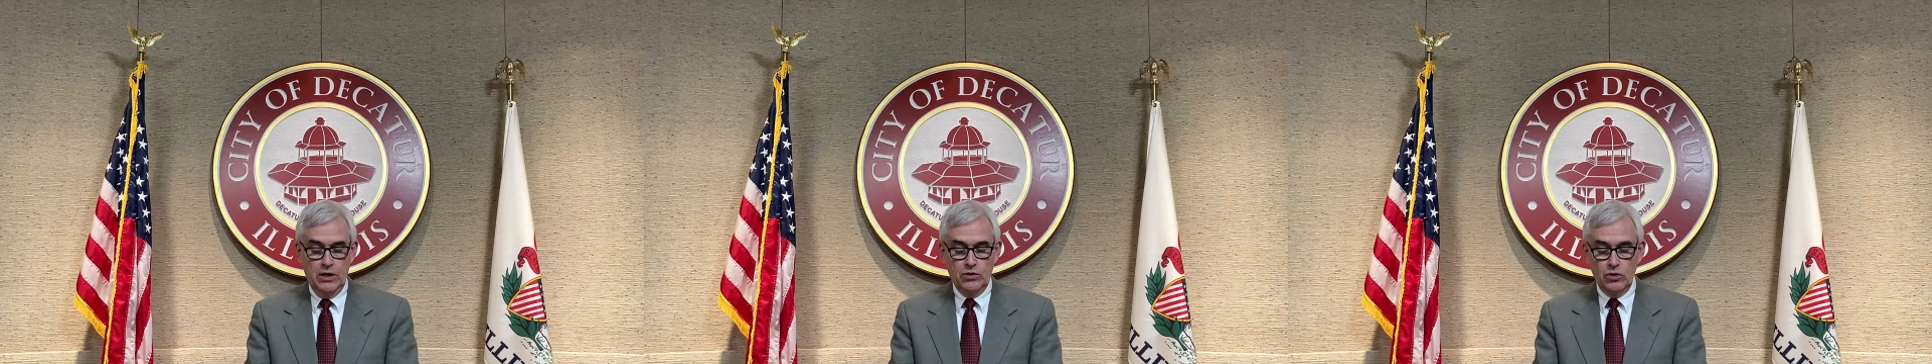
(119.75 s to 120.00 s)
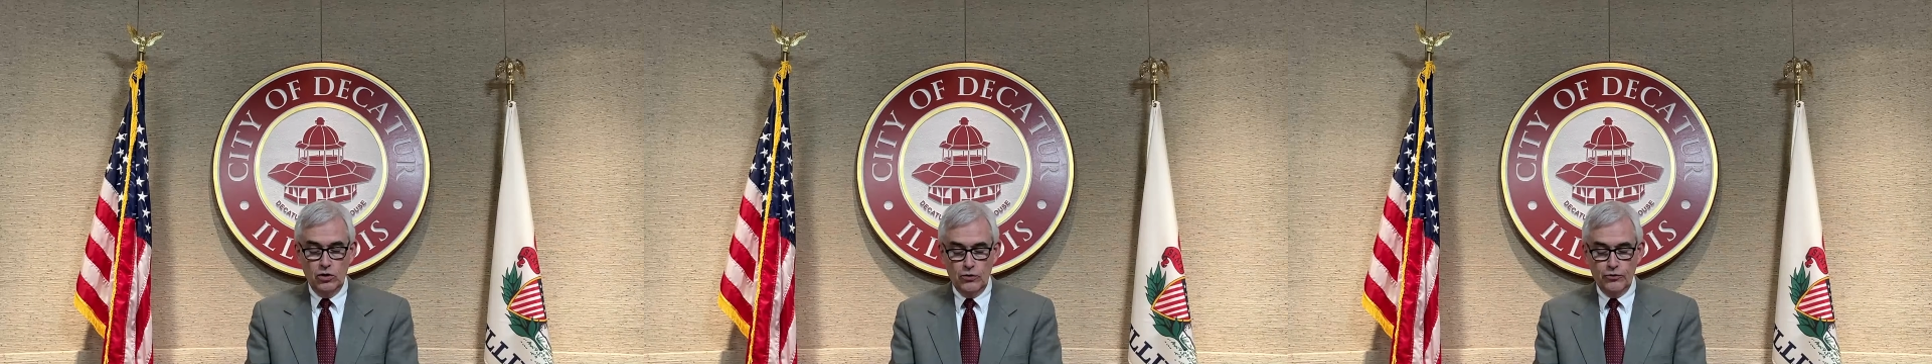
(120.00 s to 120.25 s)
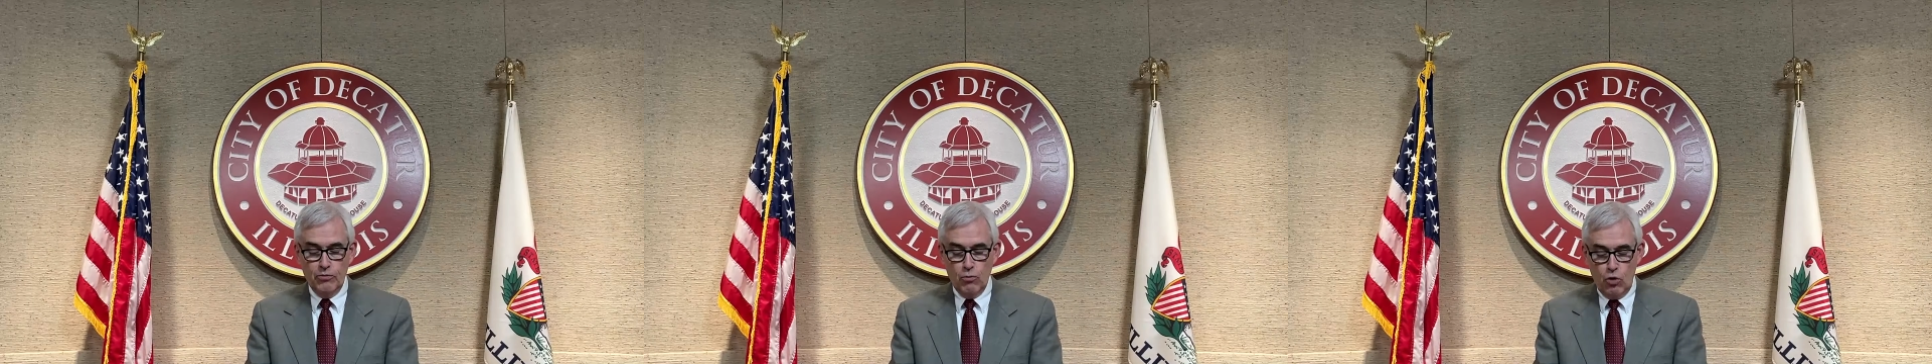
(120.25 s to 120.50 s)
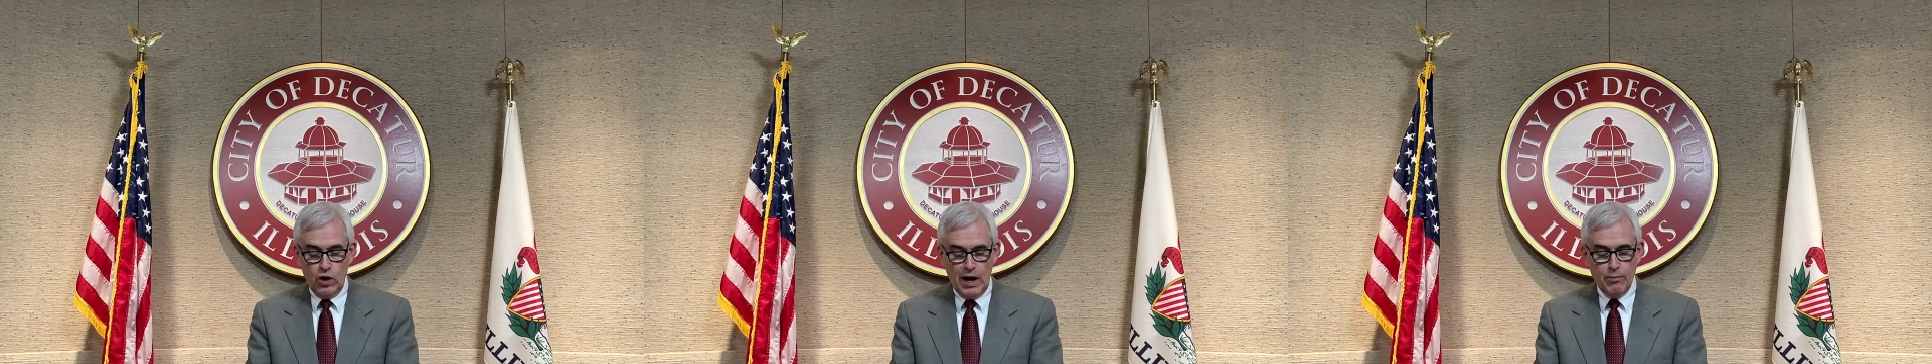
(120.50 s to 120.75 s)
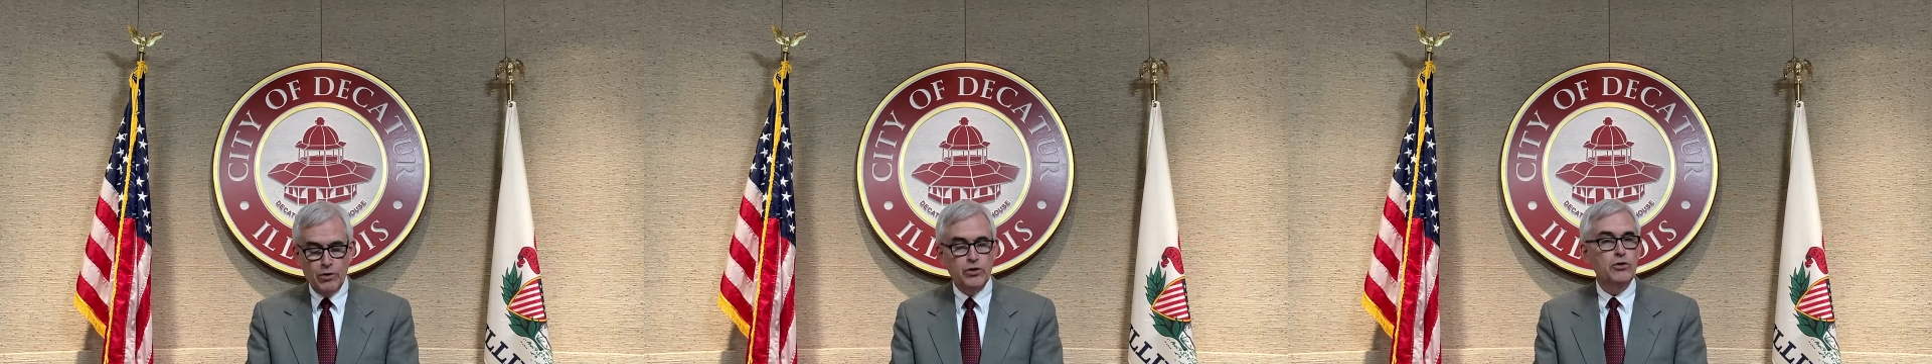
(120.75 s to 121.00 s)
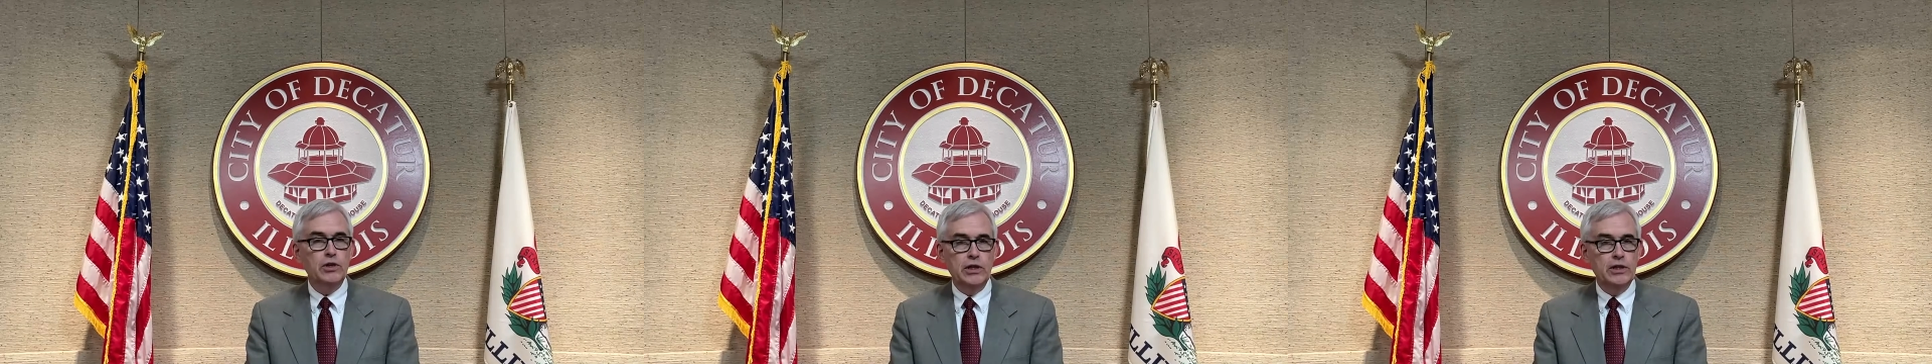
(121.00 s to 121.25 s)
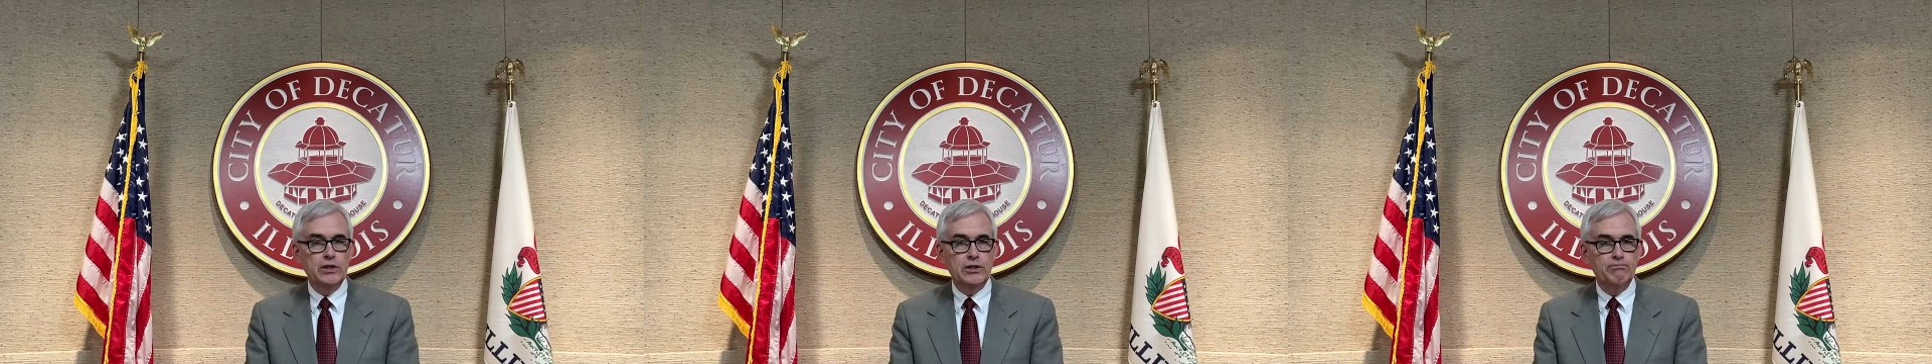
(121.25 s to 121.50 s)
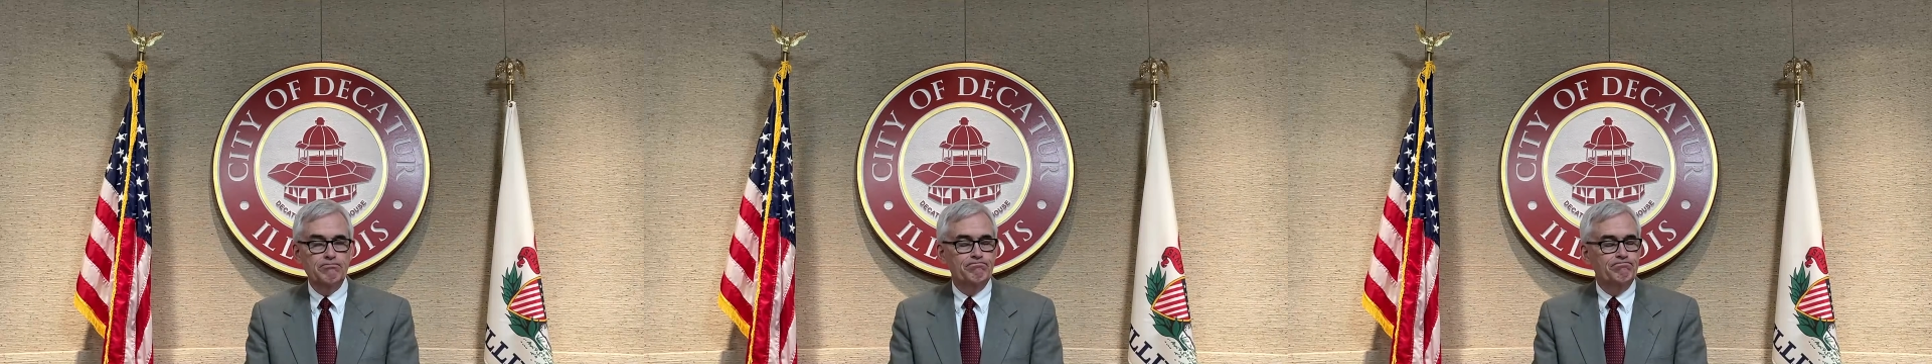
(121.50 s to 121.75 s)
to look for more
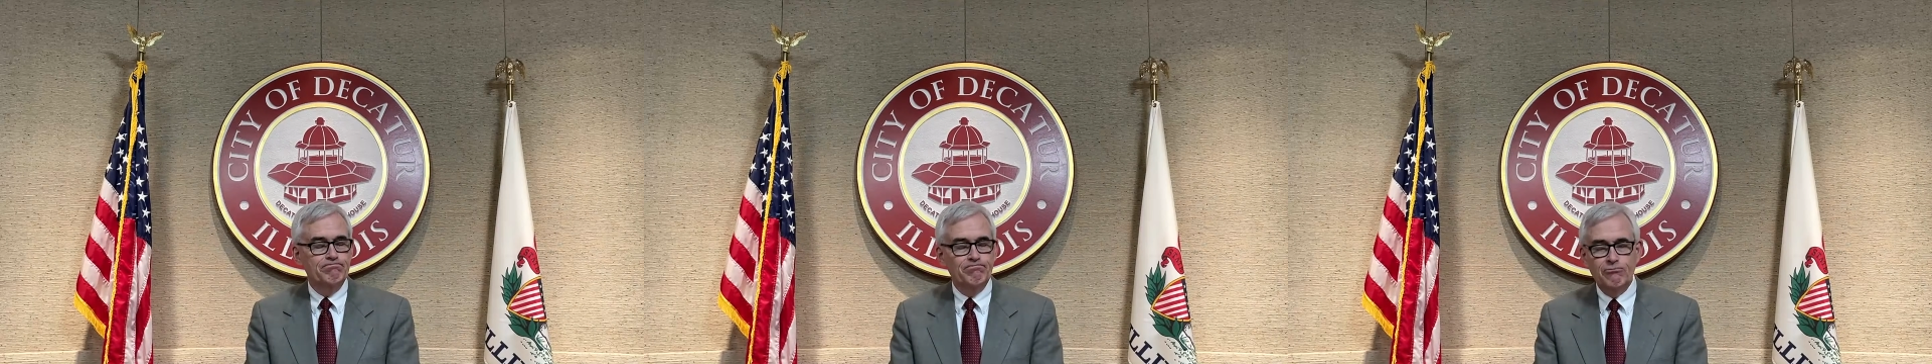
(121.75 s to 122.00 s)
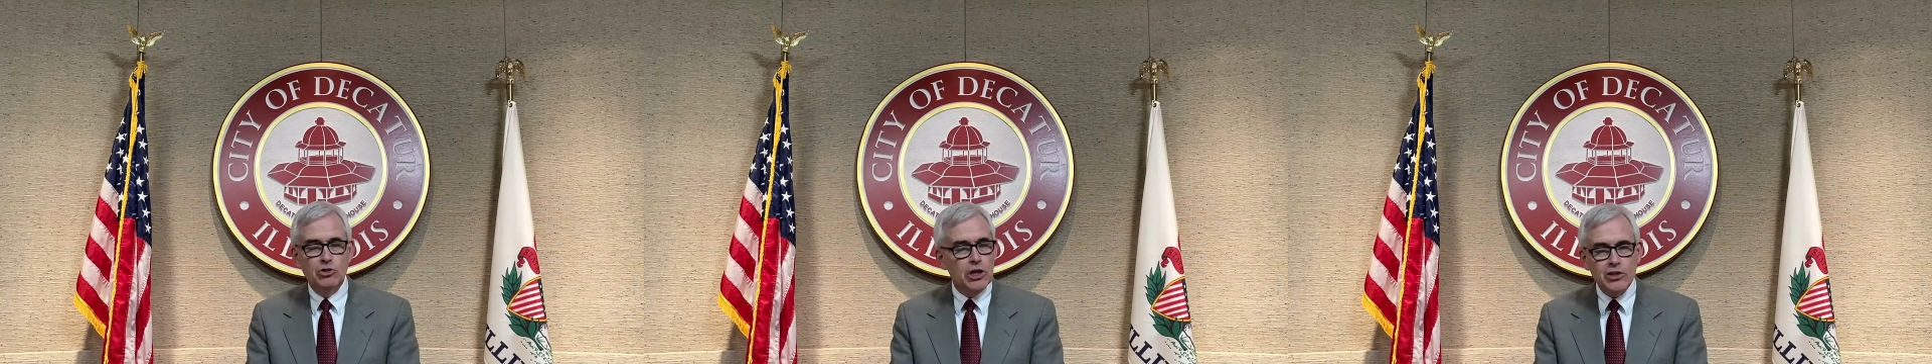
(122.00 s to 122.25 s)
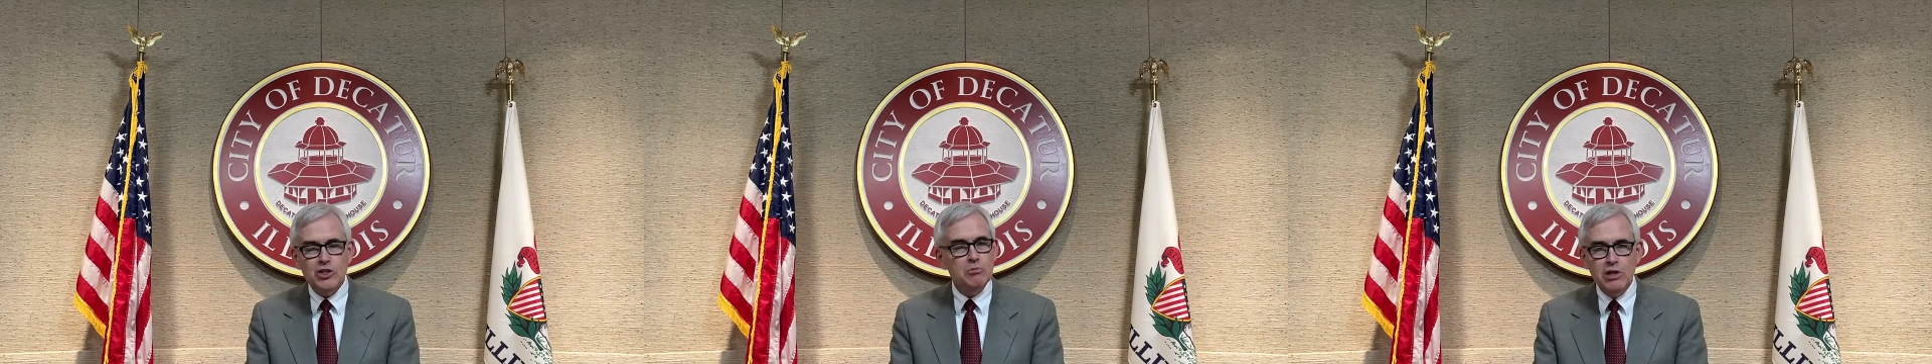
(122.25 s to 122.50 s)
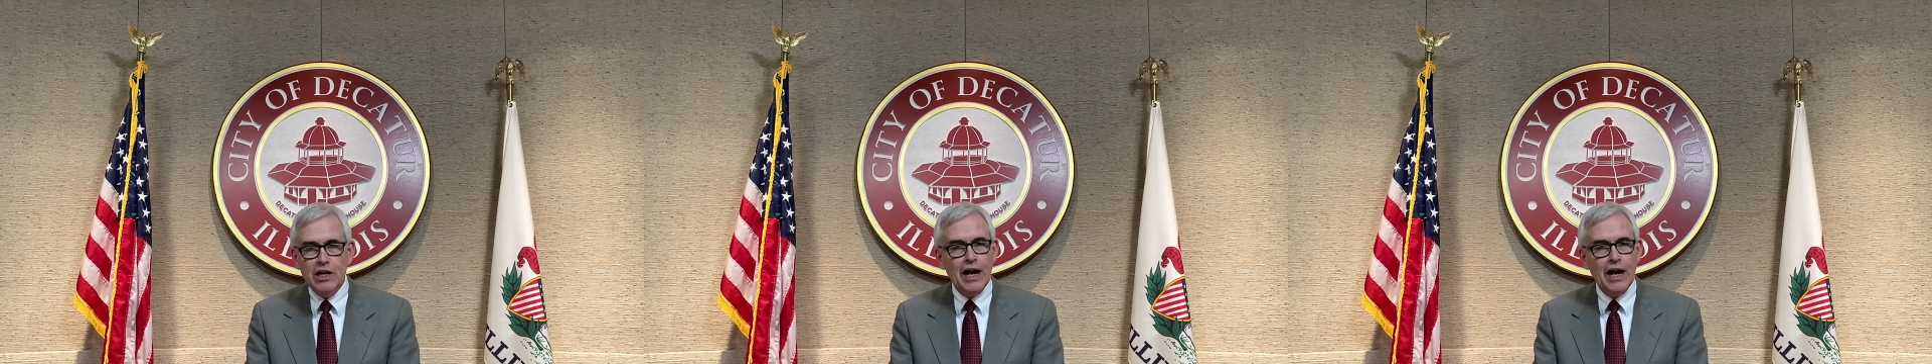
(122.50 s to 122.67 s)
opportunities just to be